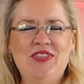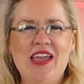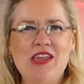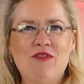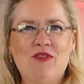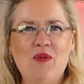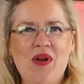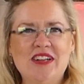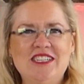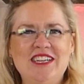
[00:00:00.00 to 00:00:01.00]
Thank you for
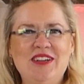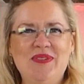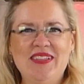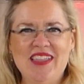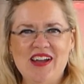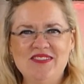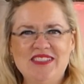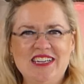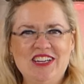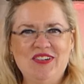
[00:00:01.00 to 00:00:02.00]
watching. We love
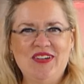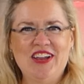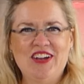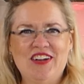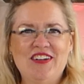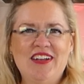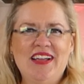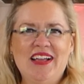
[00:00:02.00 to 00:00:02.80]
seeing you here